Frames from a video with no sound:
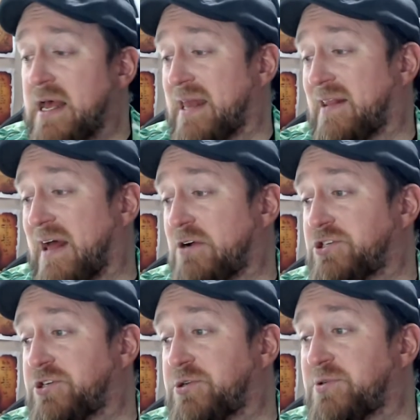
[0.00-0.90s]
It allows
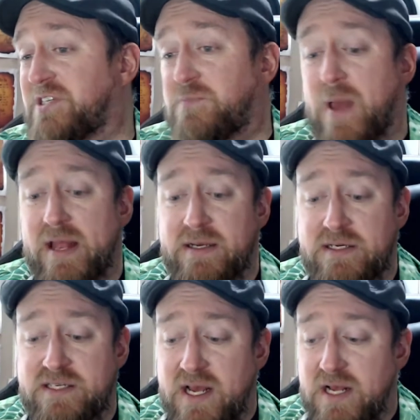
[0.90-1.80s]
you to
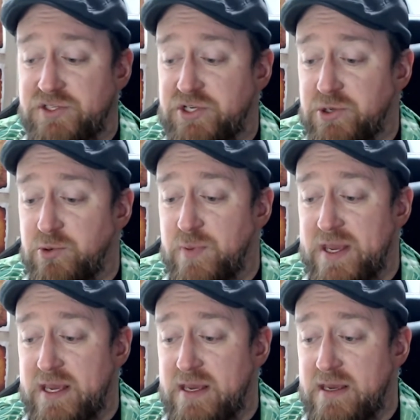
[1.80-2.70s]
spend to
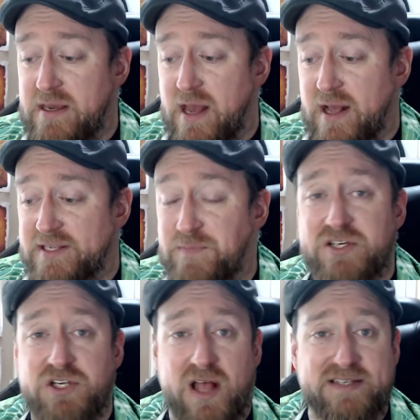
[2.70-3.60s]
be
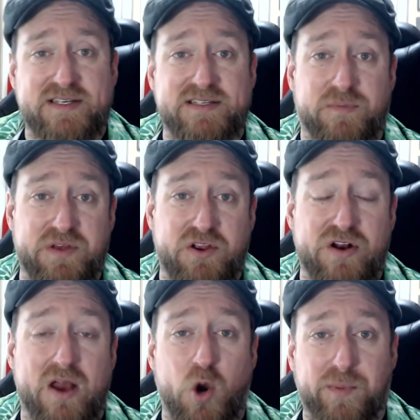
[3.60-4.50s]
specialized in something you're
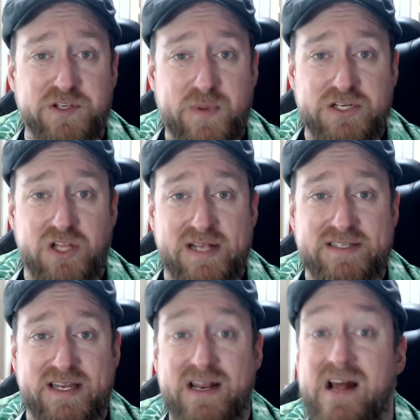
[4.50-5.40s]
not normally specialized
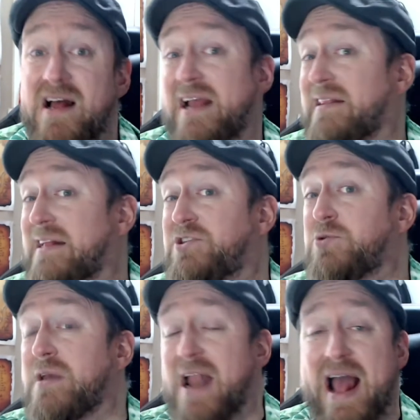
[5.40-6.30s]
in. It lets you
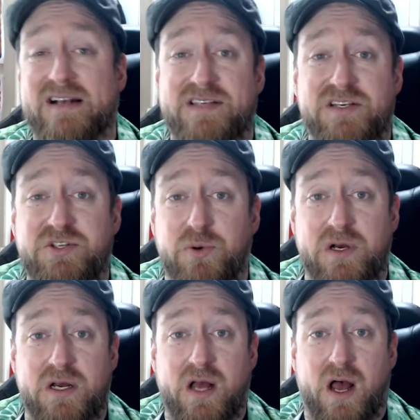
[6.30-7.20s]
get access to
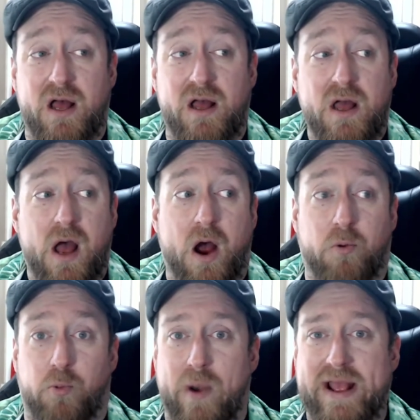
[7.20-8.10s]
a
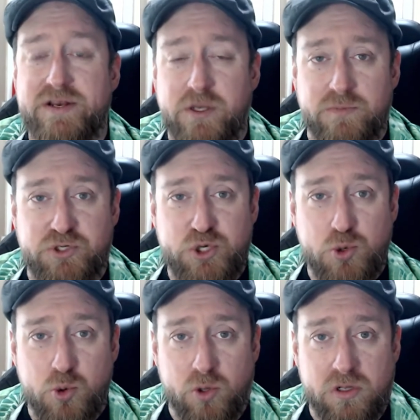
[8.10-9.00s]
random
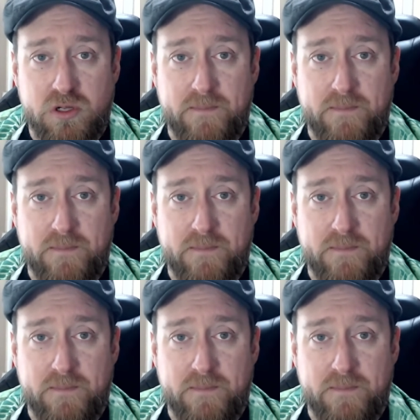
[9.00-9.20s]
tool.